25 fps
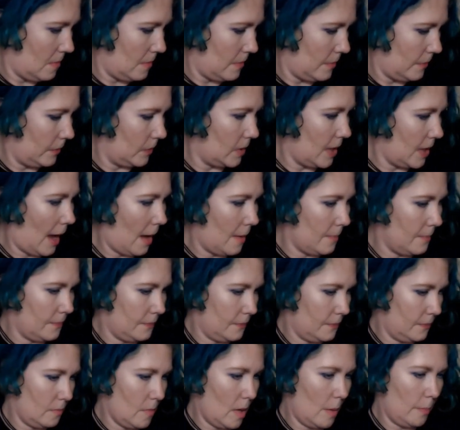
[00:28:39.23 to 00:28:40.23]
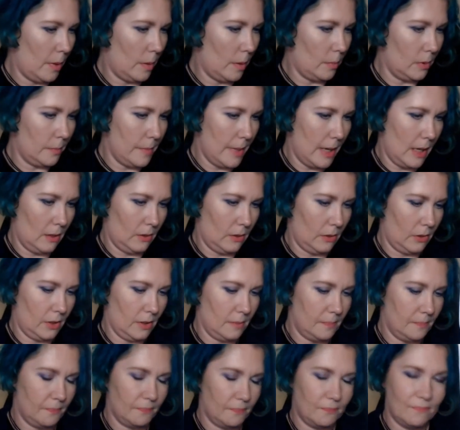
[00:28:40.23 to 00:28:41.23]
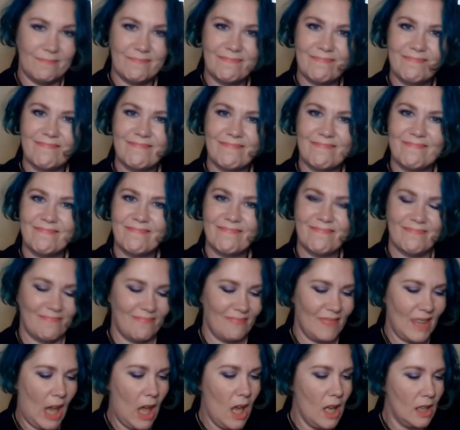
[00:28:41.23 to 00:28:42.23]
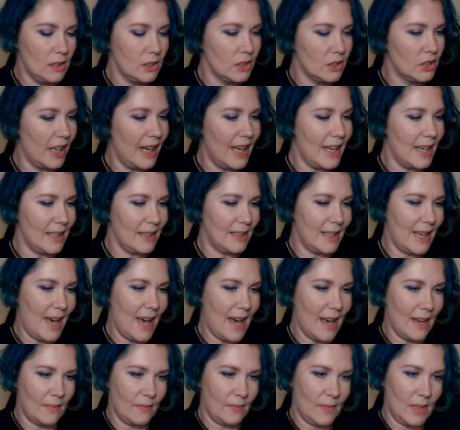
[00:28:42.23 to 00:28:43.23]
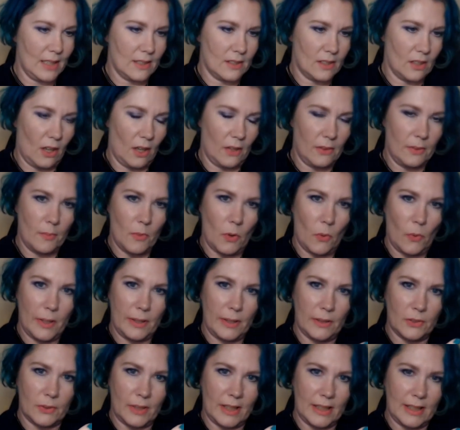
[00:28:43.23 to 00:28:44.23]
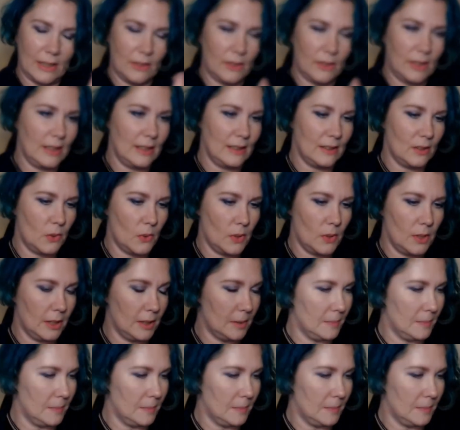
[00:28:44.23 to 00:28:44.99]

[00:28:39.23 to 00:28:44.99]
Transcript: Yeah, my bubble mailer. Great, yeah, it's all the oils right down in this corner.